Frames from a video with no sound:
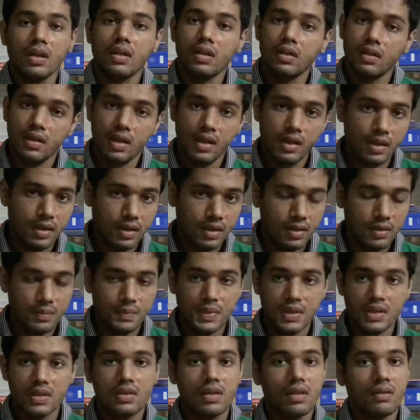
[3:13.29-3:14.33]
Direct
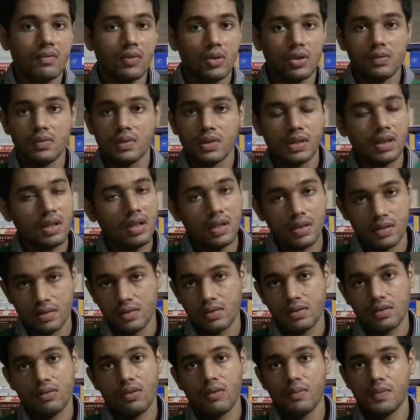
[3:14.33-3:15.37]
means involving the lungs,
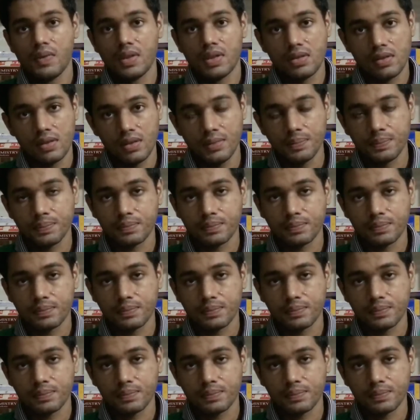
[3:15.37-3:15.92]
obviously.